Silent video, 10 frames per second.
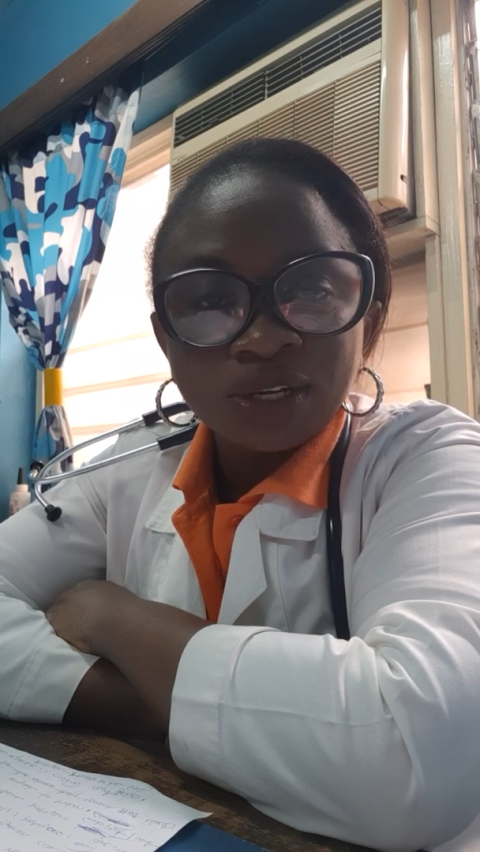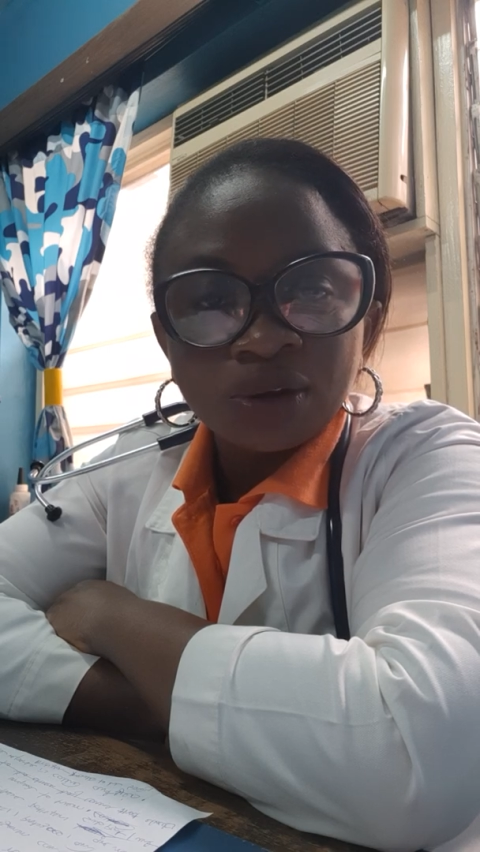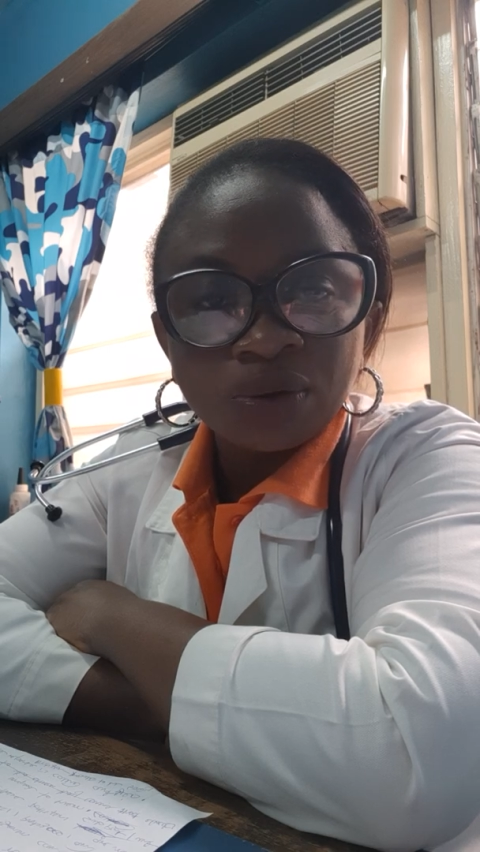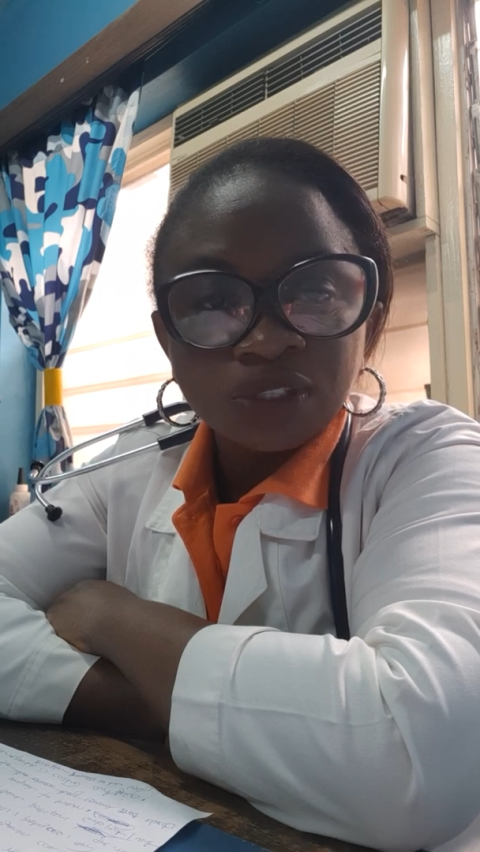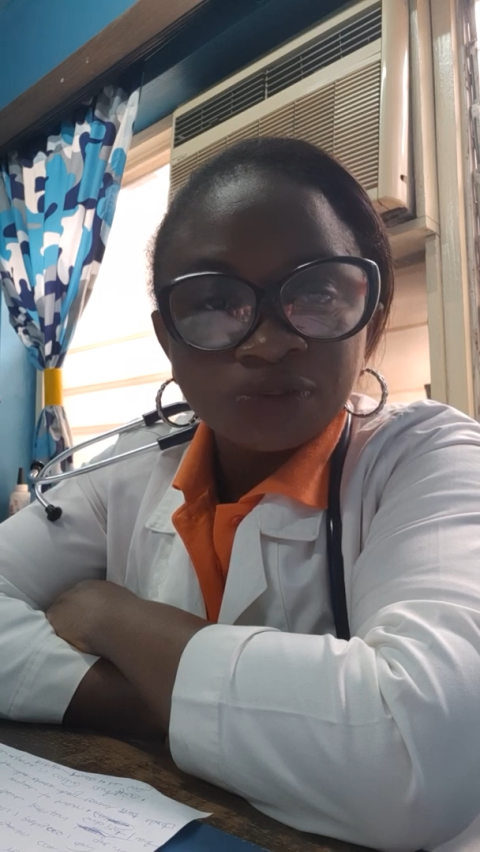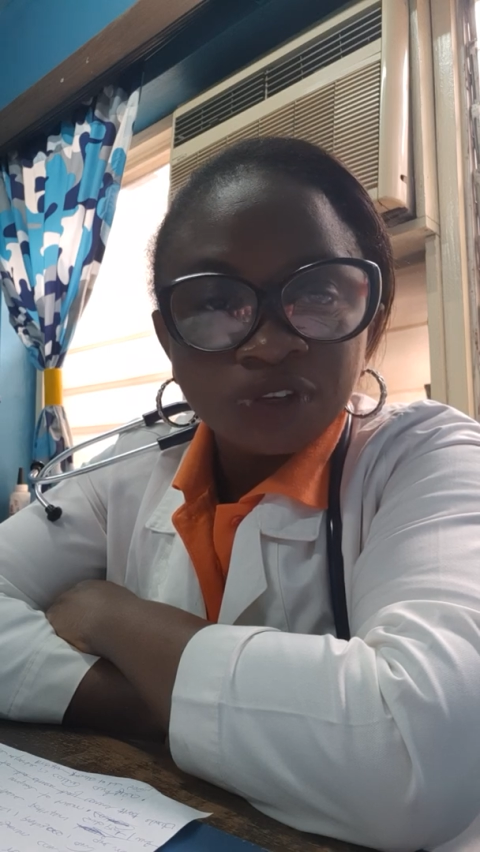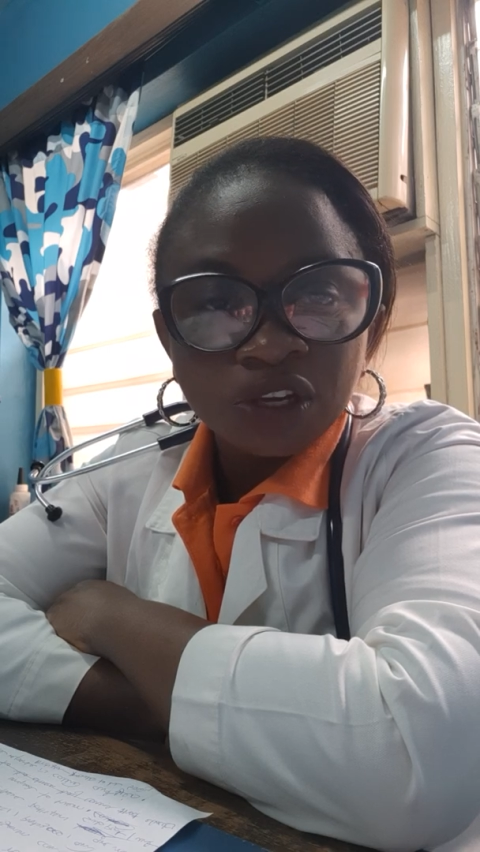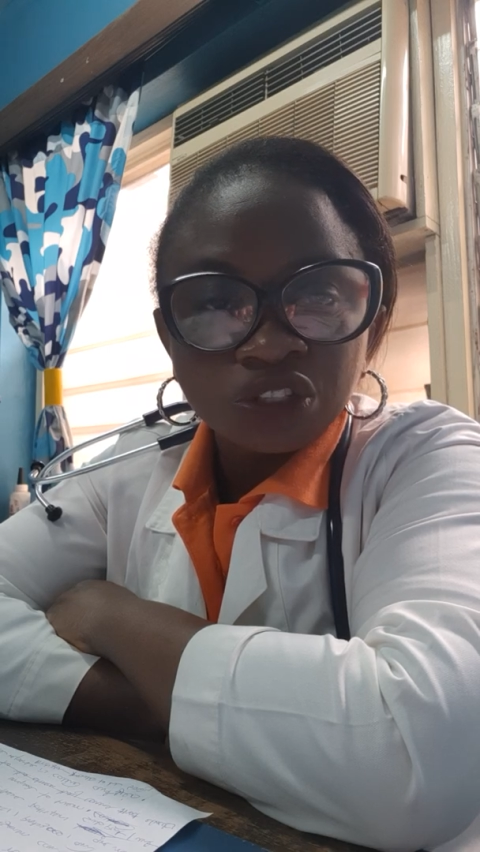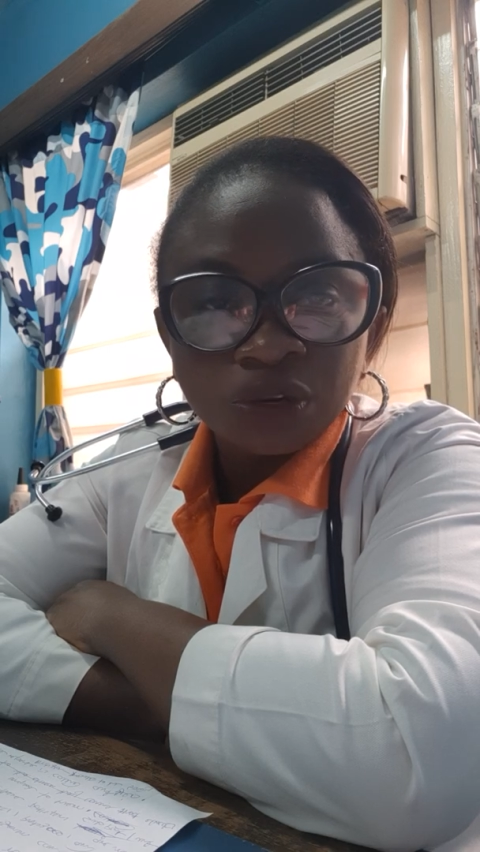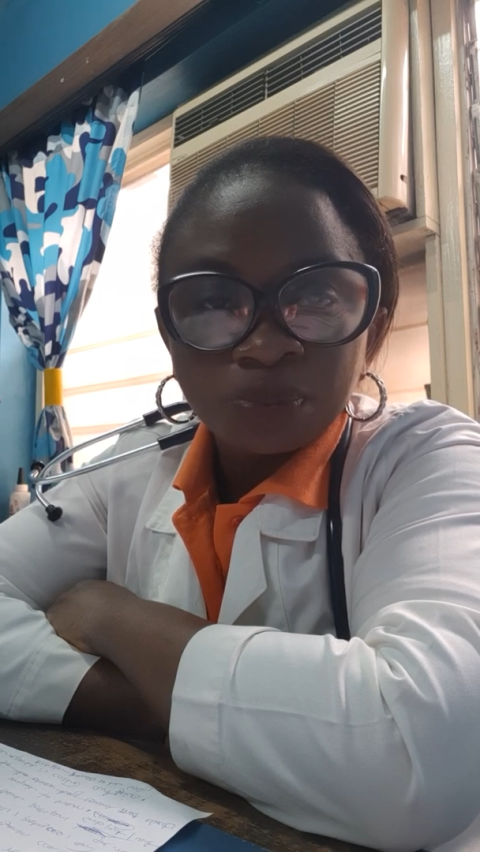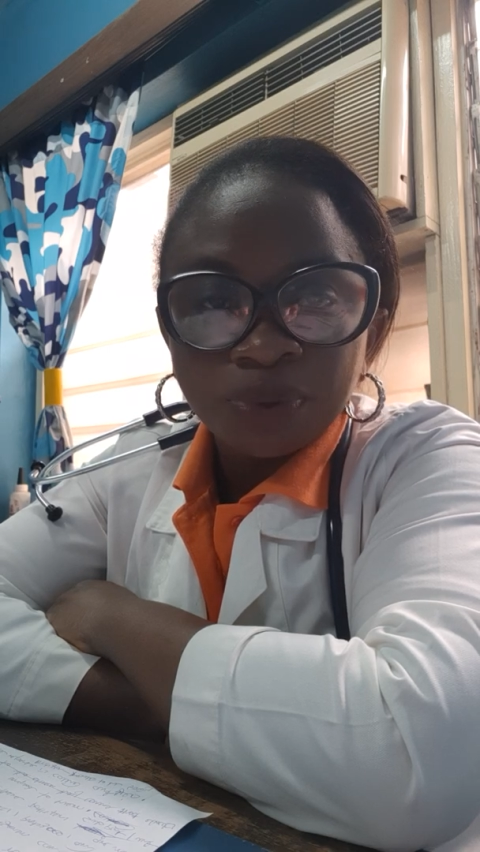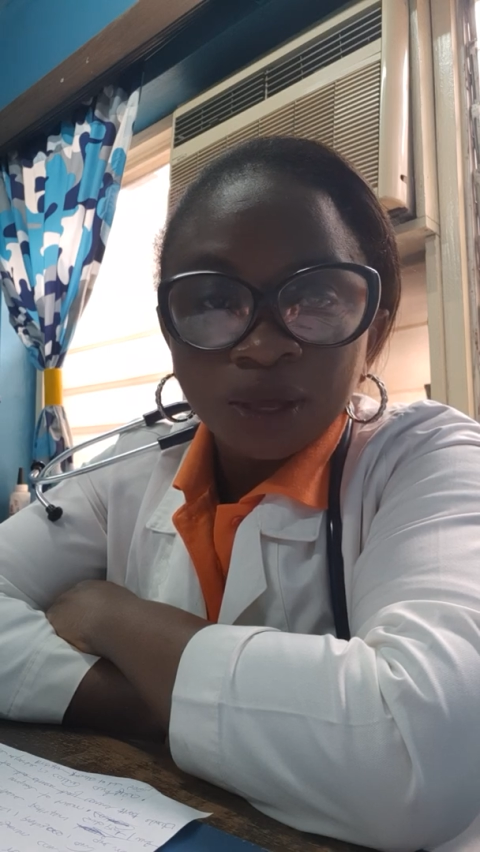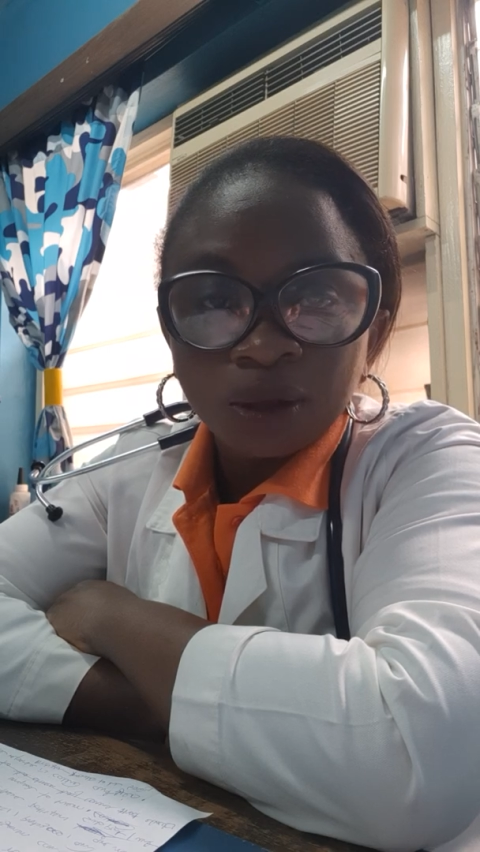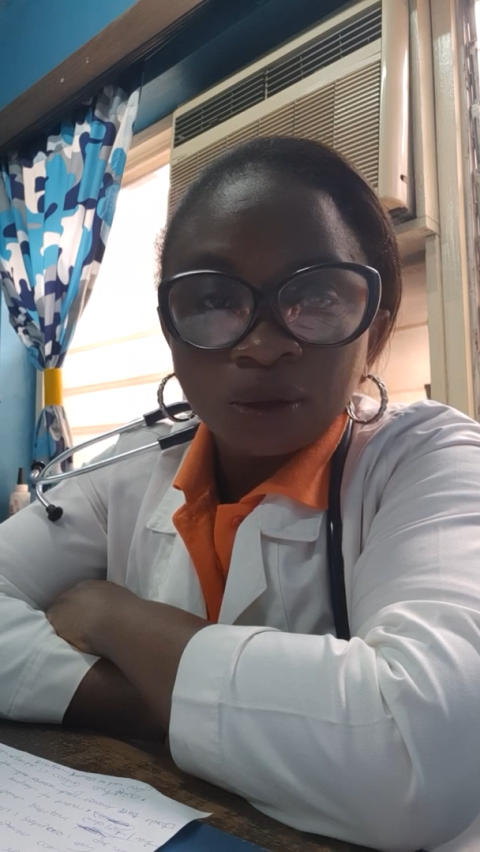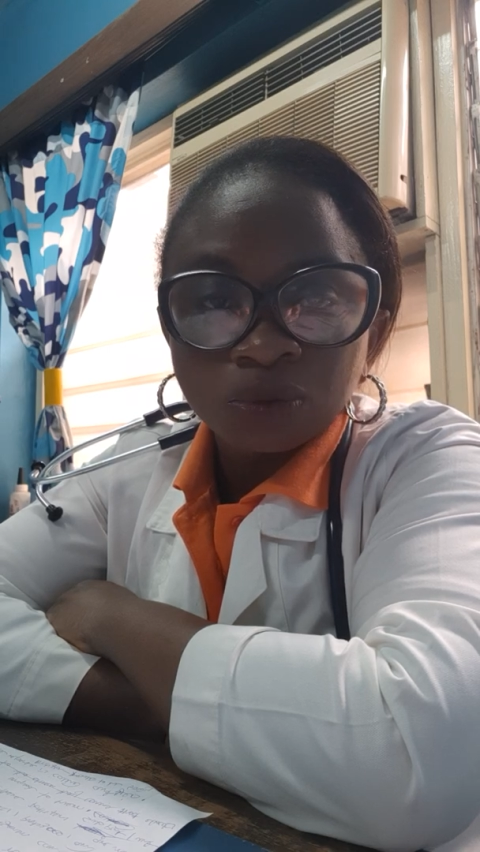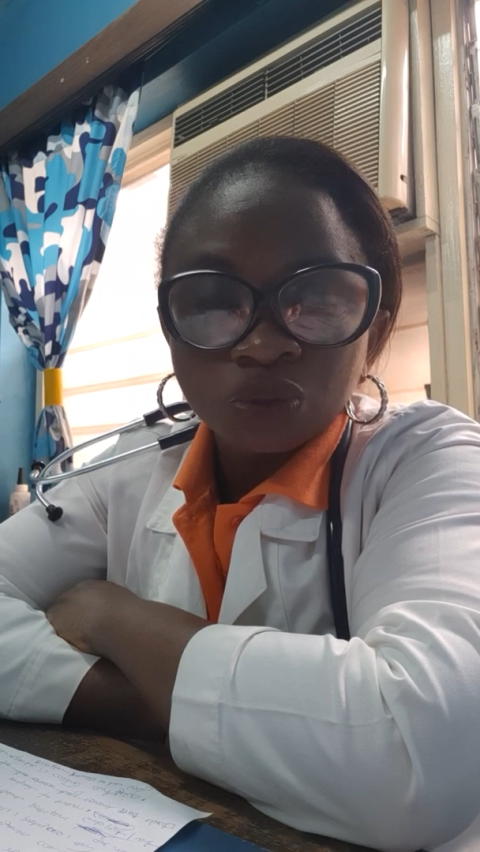the notification bell